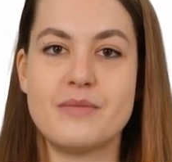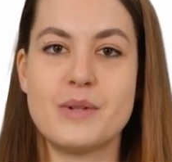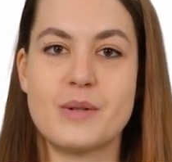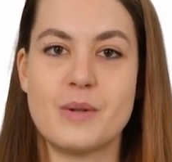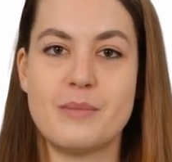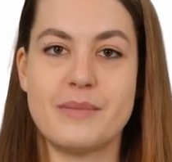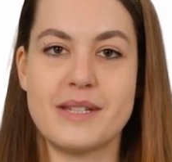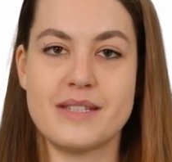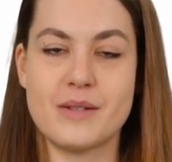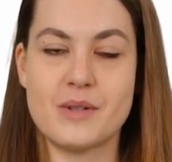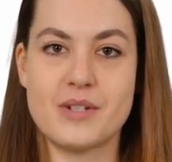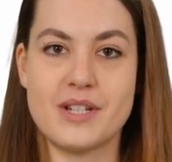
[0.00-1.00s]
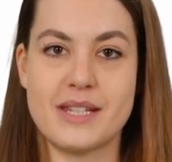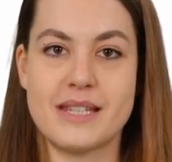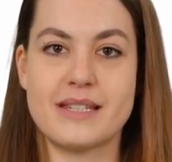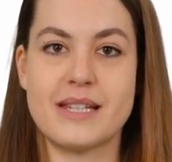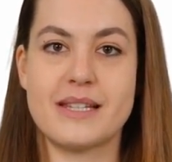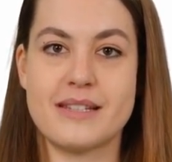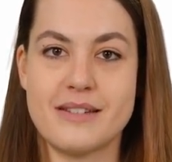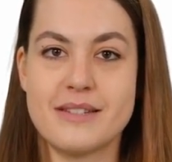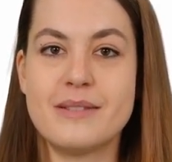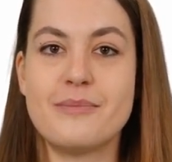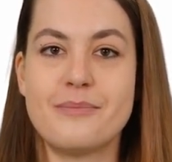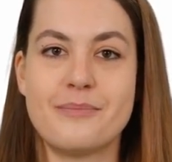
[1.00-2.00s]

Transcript: for whom this solution exists.